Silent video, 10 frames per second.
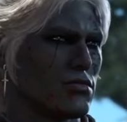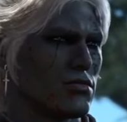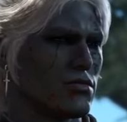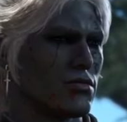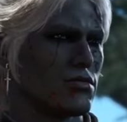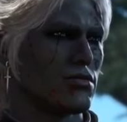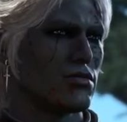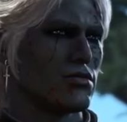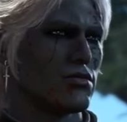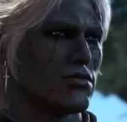
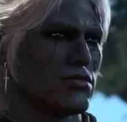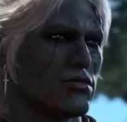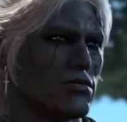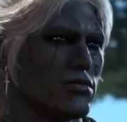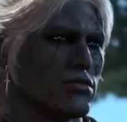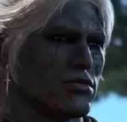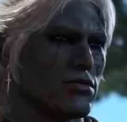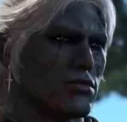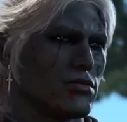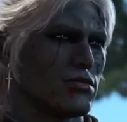
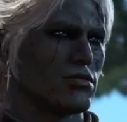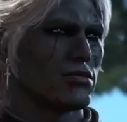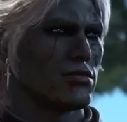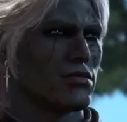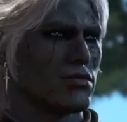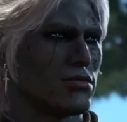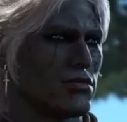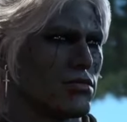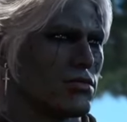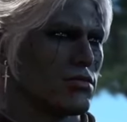
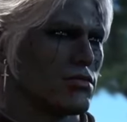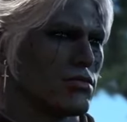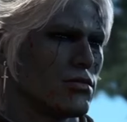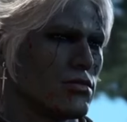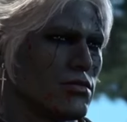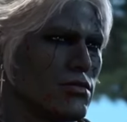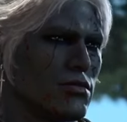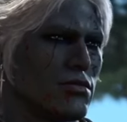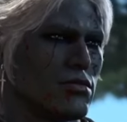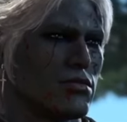
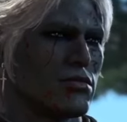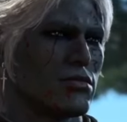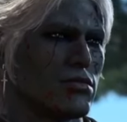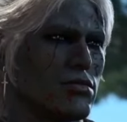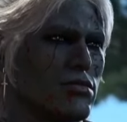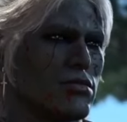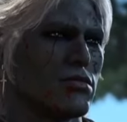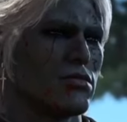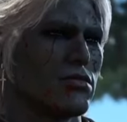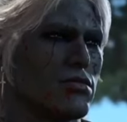
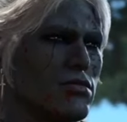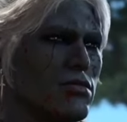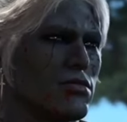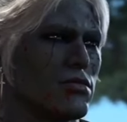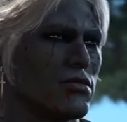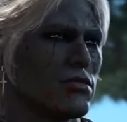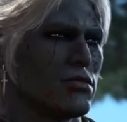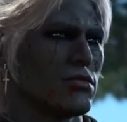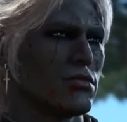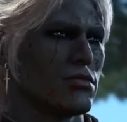
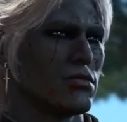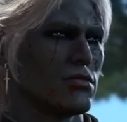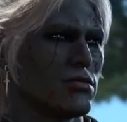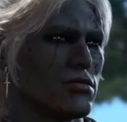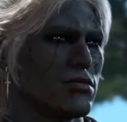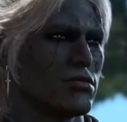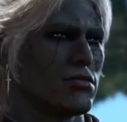No words are spoken by the person on screen.